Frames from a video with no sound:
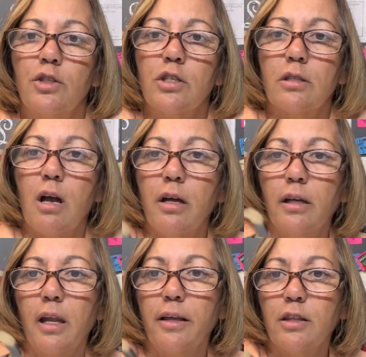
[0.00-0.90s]
Just kind
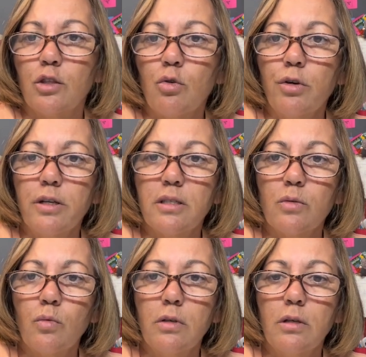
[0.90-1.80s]
of like the tortoise
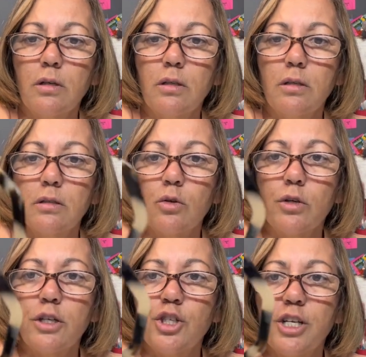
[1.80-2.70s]
one,
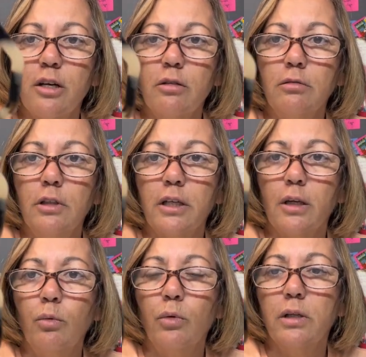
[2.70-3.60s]
tortoise shell
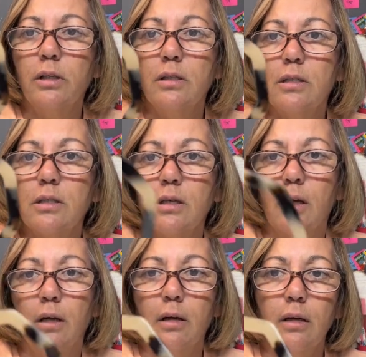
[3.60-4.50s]
looking ones
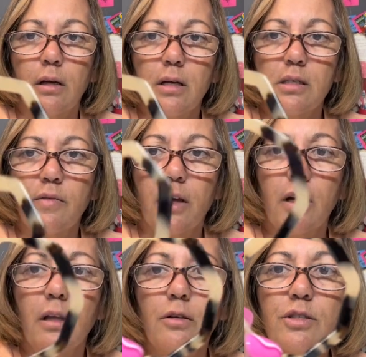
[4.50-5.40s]
because of the
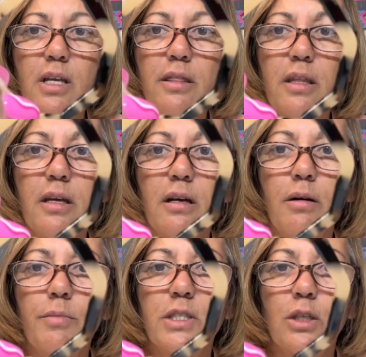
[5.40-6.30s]
colors in
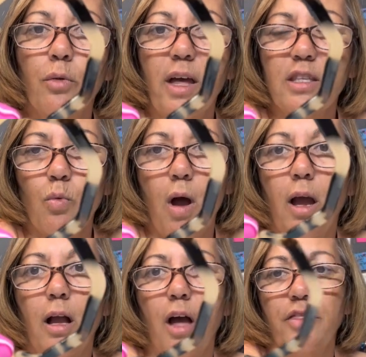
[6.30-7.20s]
them. So that's
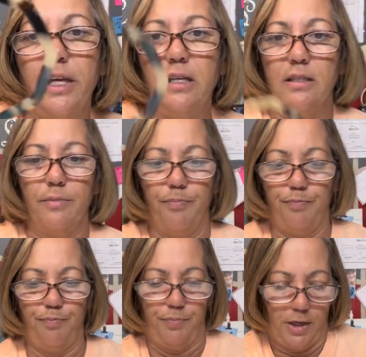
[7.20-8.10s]
why I got these,
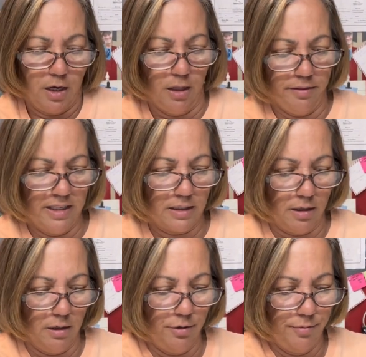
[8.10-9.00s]
this
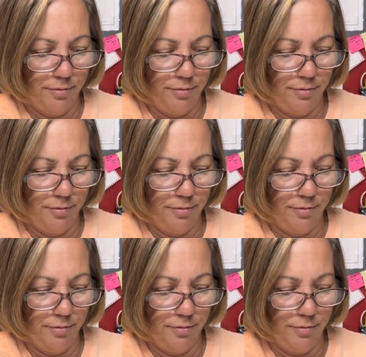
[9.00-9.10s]
color.